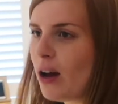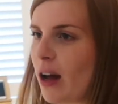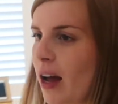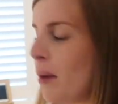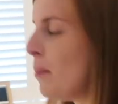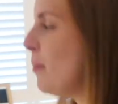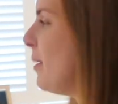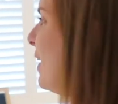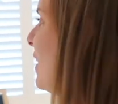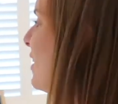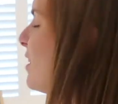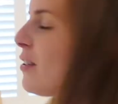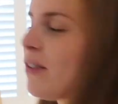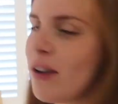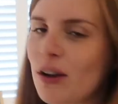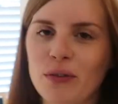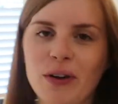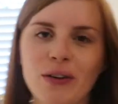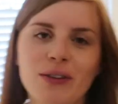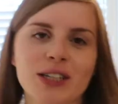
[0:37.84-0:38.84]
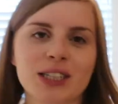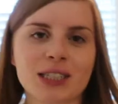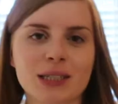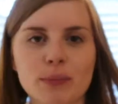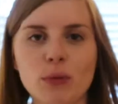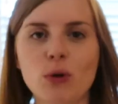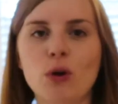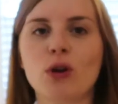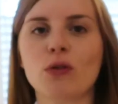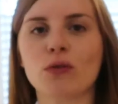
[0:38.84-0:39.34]
it's a very
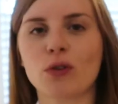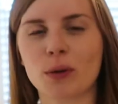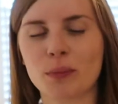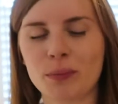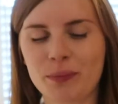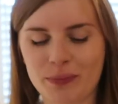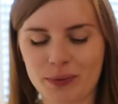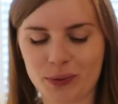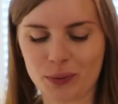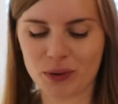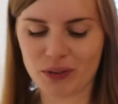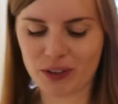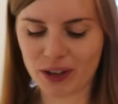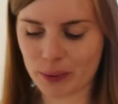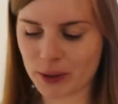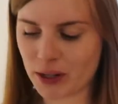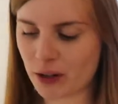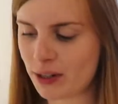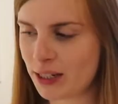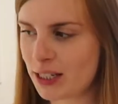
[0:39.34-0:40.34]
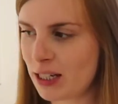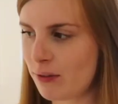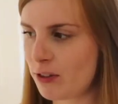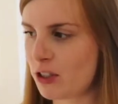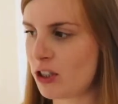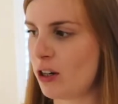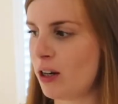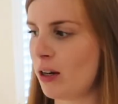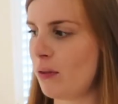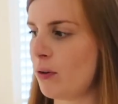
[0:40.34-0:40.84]
small room. We think we don't need to have a
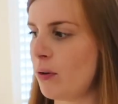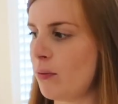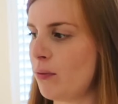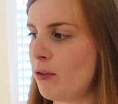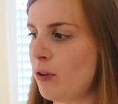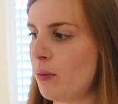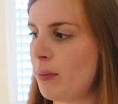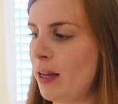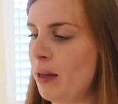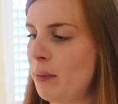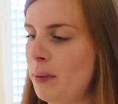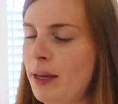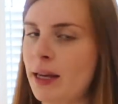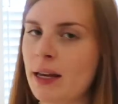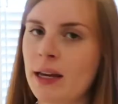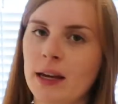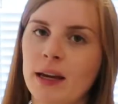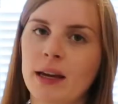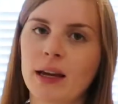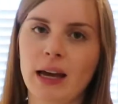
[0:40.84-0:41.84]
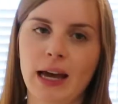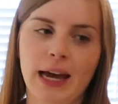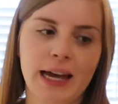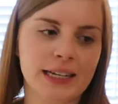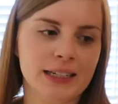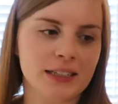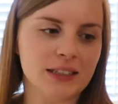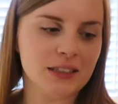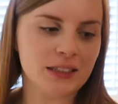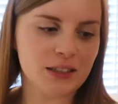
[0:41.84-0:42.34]
giant room for a baby,
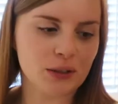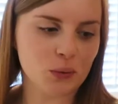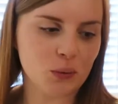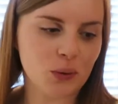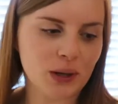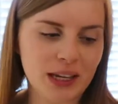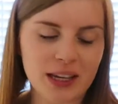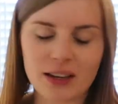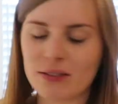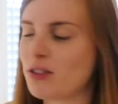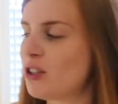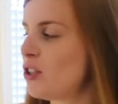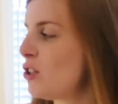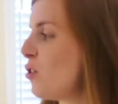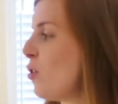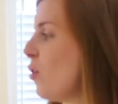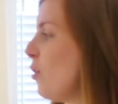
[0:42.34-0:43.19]
and we have just